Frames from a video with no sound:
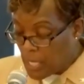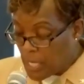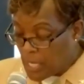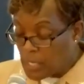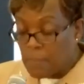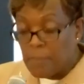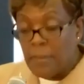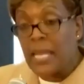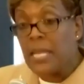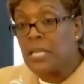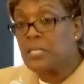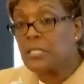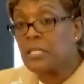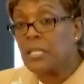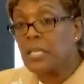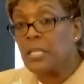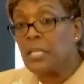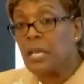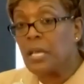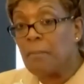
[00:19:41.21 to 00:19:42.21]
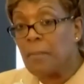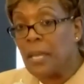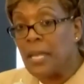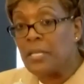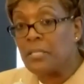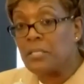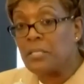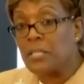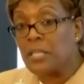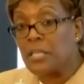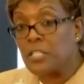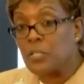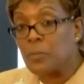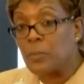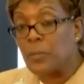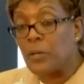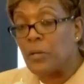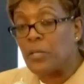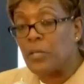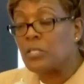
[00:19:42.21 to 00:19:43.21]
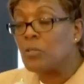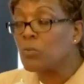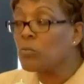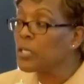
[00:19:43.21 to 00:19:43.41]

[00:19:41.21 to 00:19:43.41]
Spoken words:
An amazing, amazing experience.